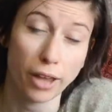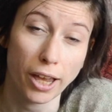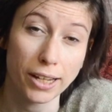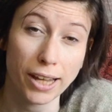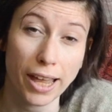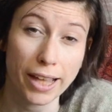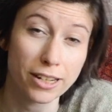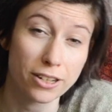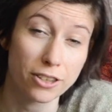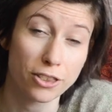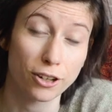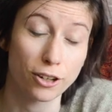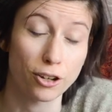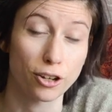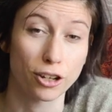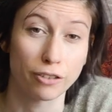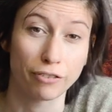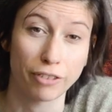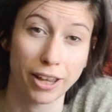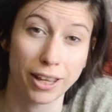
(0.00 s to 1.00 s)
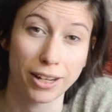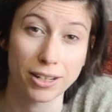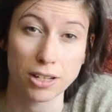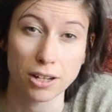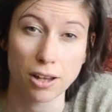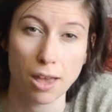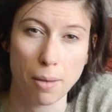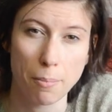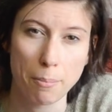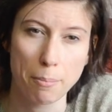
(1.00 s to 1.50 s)
liked the look of it,
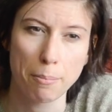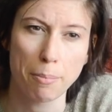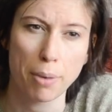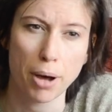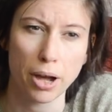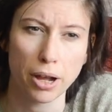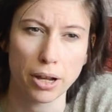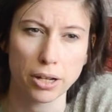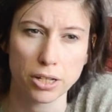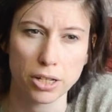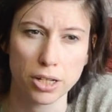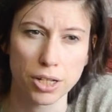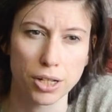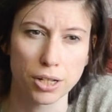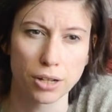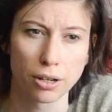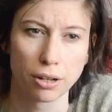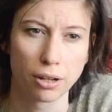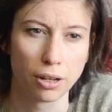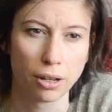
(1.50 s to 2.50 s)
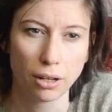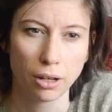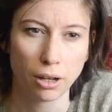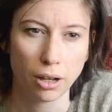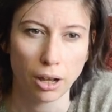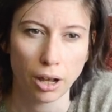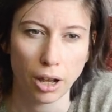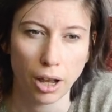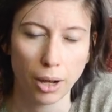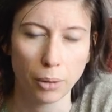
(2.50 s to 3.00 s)
but
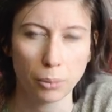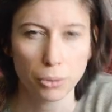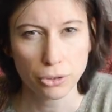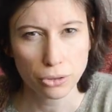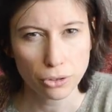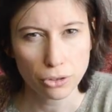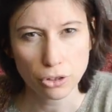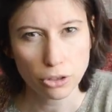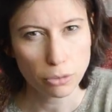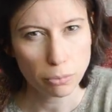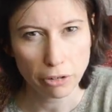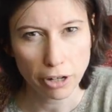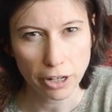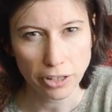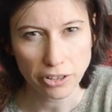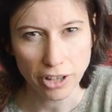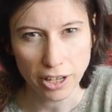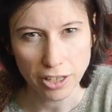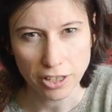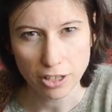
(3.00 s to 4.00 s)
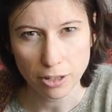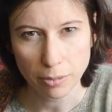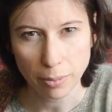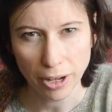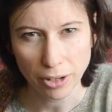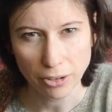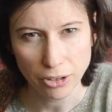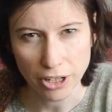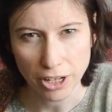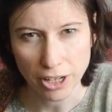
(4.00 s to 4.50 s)
I wasn't super excited
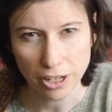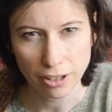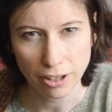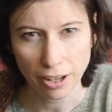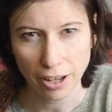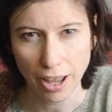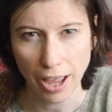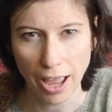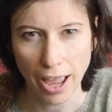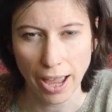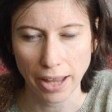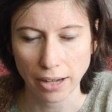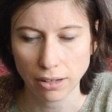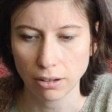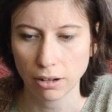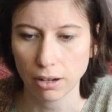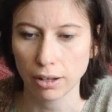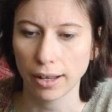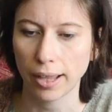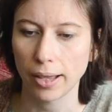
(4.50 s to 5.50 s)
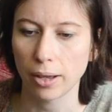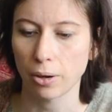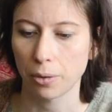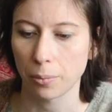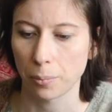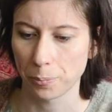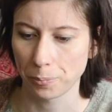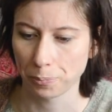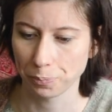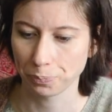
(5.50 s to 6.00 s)
about it. And like
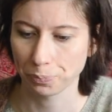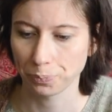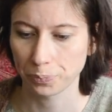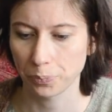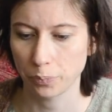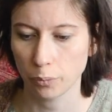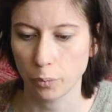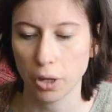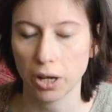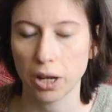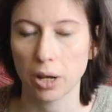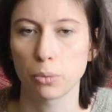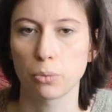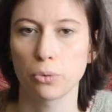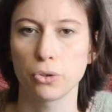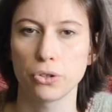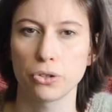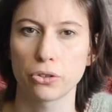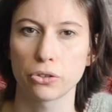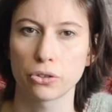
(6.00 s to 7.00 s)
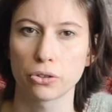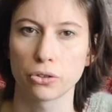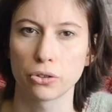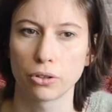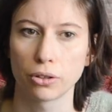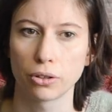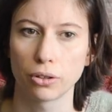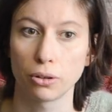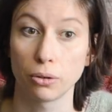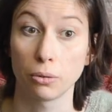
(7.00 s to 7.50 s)
when I was
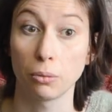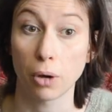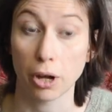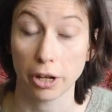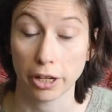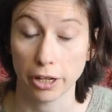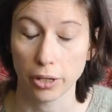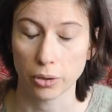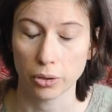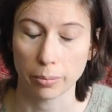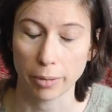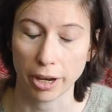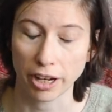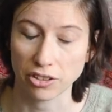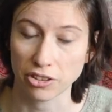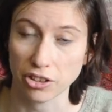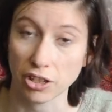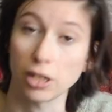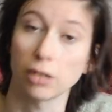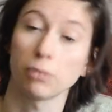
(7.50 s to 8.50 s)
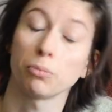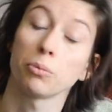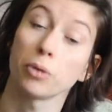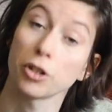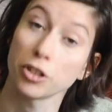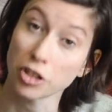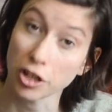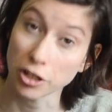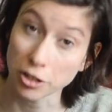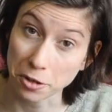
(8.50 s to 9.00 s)
working on the magazine,
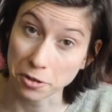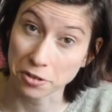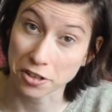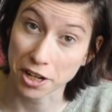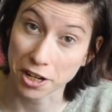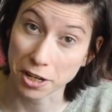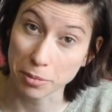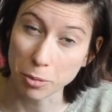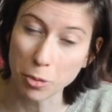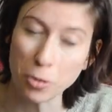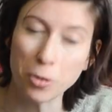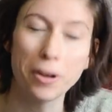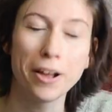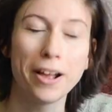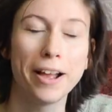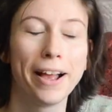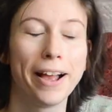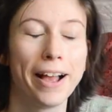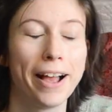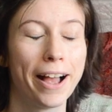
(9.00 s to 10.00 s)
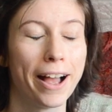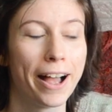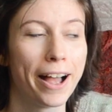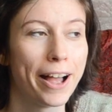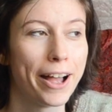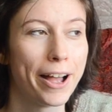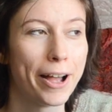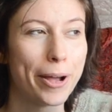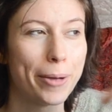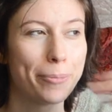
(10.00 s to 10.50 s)
which I don't anymore,
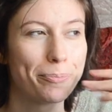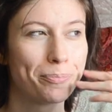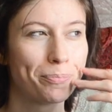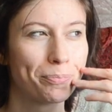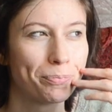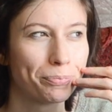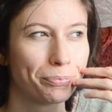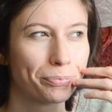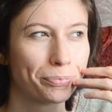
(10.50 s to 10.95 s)
I